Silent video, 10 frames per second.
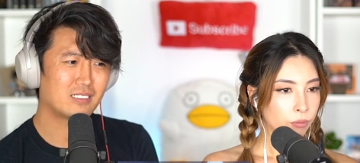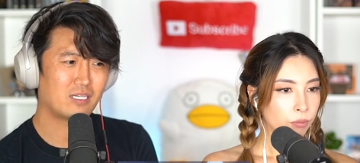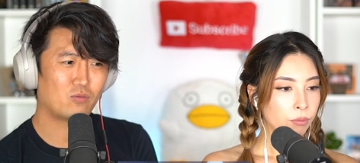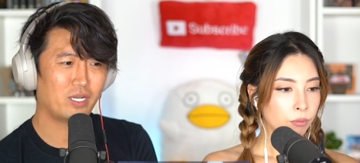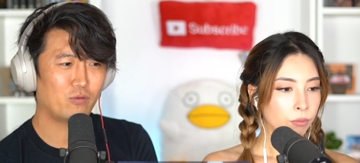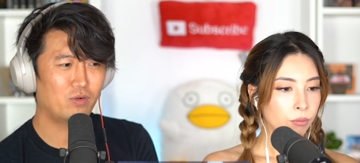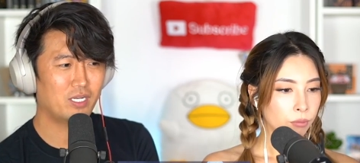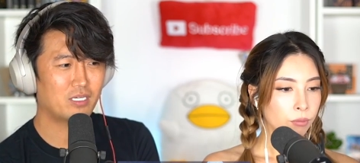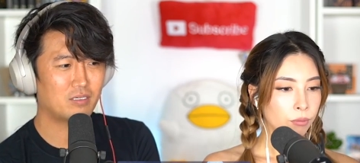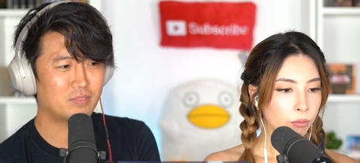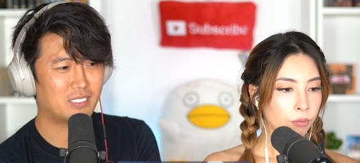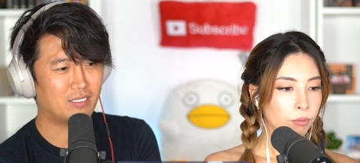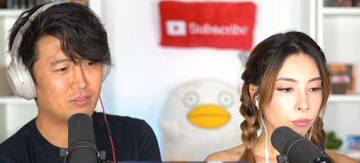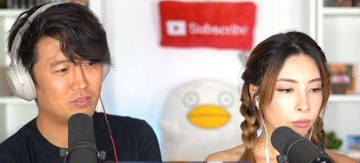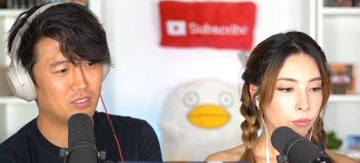Speaker 1: like when it really comes down
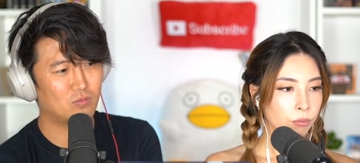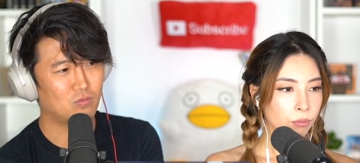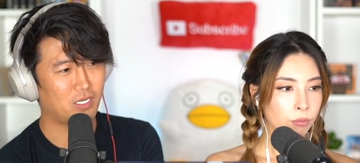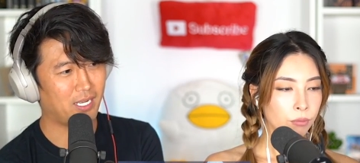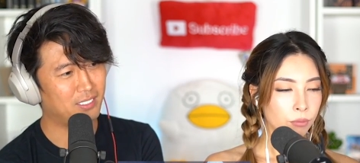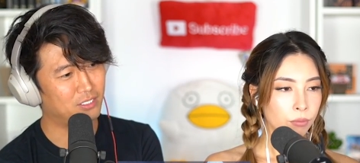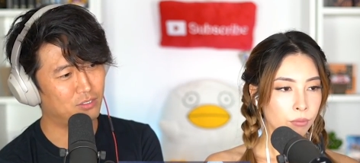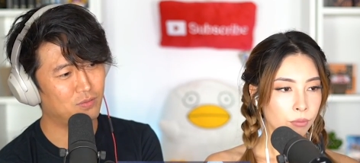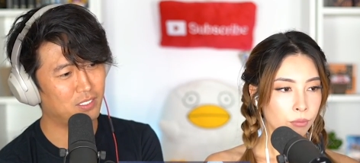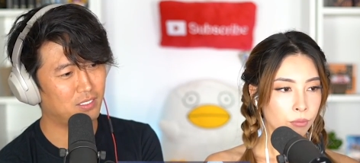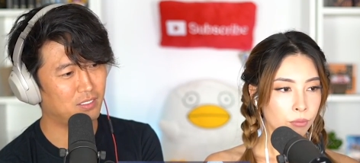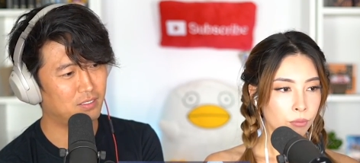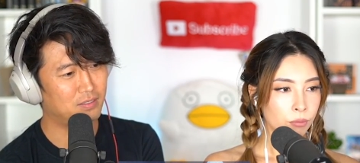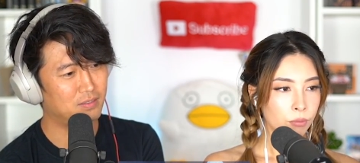to it, can he do it though?